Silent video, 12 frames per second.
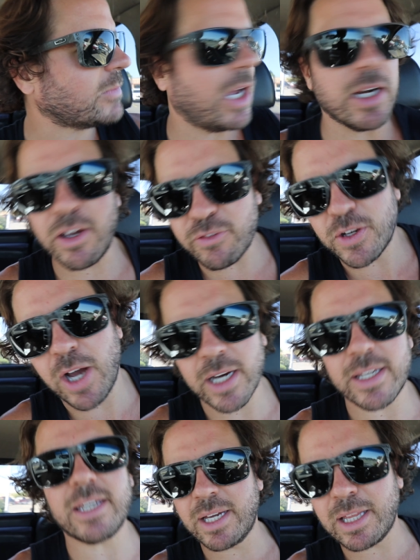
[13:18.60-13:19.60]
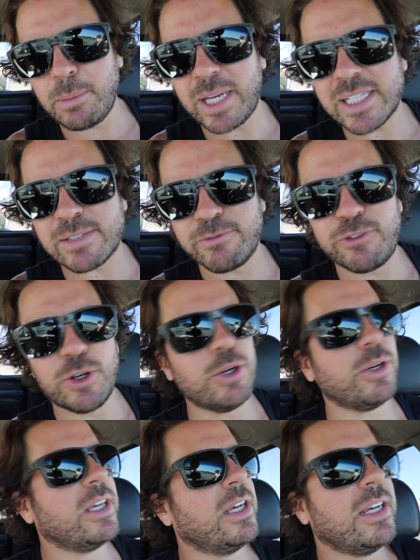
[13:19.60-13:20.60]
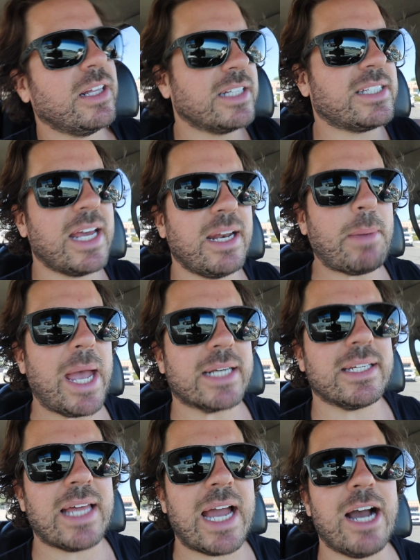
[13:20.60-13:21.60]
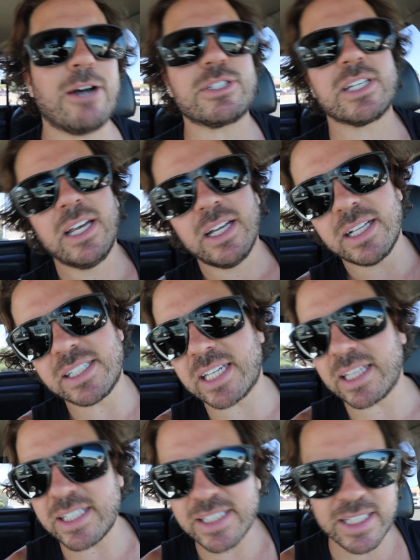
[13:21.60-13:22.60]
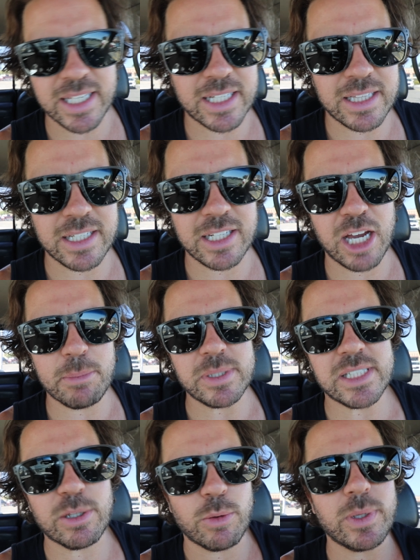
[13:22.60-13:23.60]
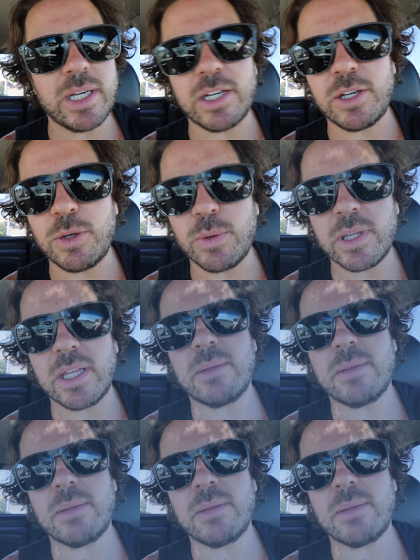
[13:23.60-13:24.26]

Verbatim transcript: Enough talking, let me get some food, let's head back to the house, let's get this thing cleaned up and see what we need to do with it.